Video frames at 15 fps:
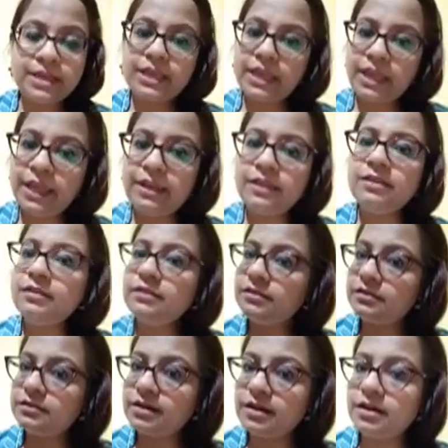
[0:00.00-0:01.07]
in
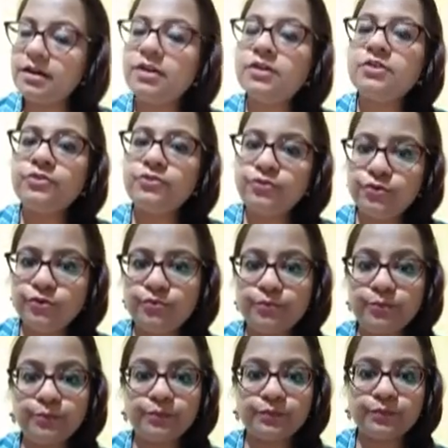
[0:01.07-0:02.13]
the room.
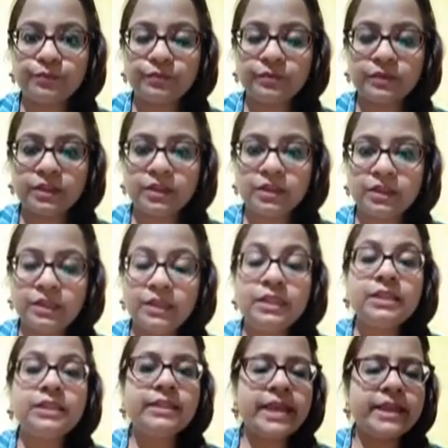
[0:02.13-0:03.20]

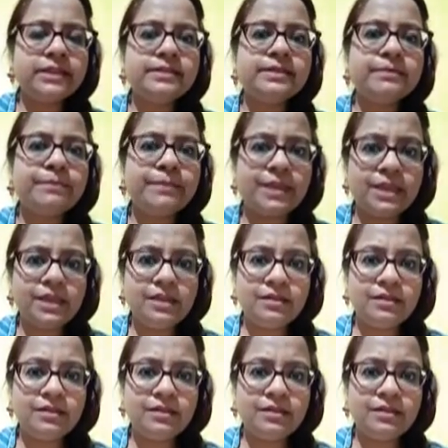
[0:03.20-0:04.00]
There is a bee